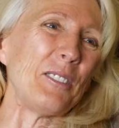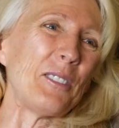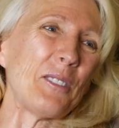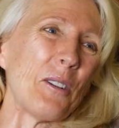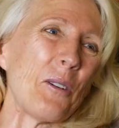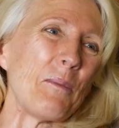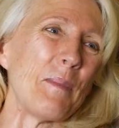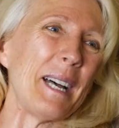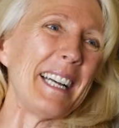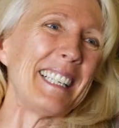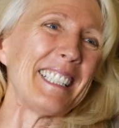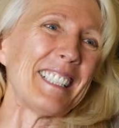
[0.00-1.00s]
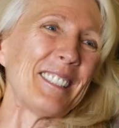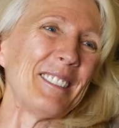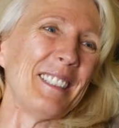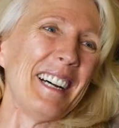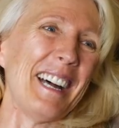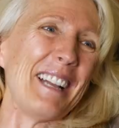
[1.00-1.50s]
you so much.
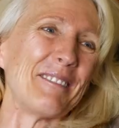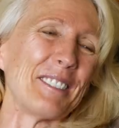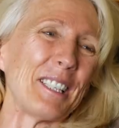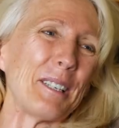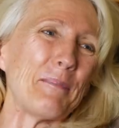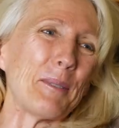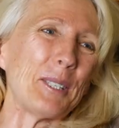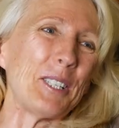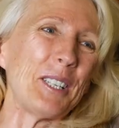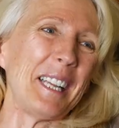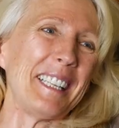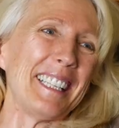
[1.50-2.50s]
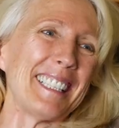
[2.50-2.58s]
I really appreciate